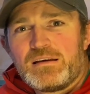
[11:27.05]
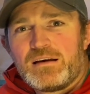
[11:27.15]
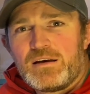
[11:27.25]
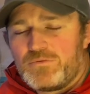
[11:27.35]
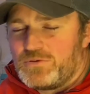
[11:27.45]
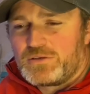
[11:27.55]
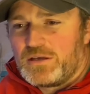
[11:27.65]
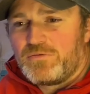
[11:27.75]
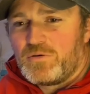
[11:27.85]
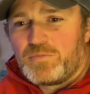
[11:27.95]
I would just
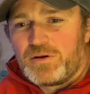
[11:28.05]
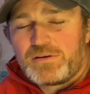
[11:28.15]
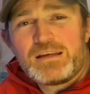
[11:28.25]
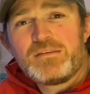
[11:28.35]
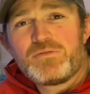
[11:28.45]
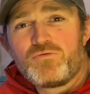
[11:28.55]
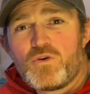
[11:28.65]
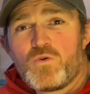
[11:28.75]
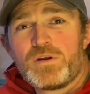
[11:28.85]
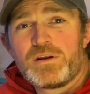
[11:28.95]
give up on it. Even
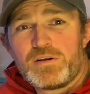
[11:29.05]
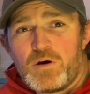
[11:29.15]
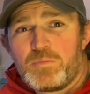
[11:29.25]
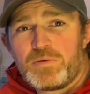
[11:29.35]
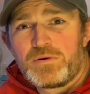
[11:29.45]
rolling it up,